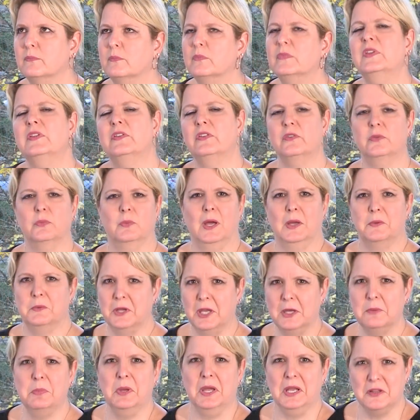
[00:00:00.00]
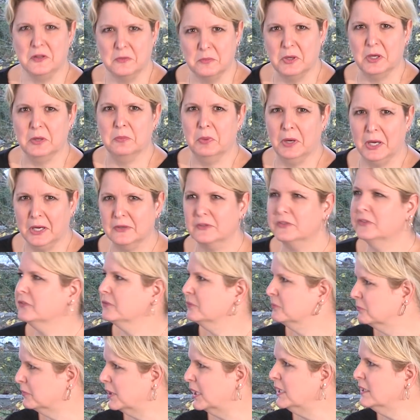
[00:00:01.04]
this is why we get paid the big bucks,
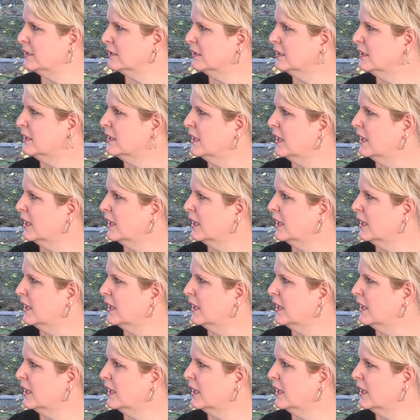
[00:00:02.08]
right?